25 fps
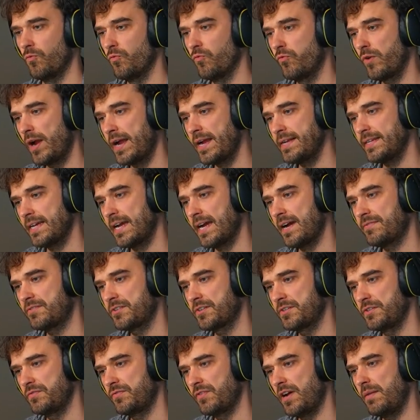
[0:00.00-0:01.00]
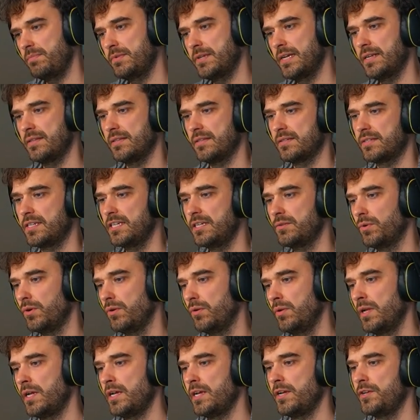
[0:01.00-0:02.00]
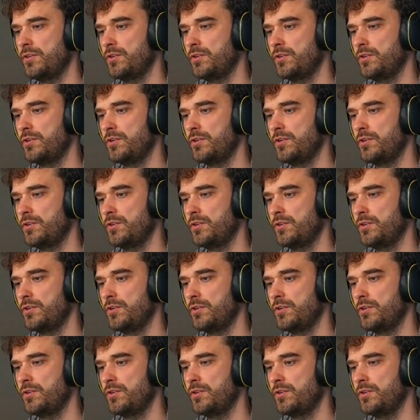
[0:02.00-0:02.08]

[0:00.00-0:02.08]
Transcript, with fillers: Right after you've updated the SQL,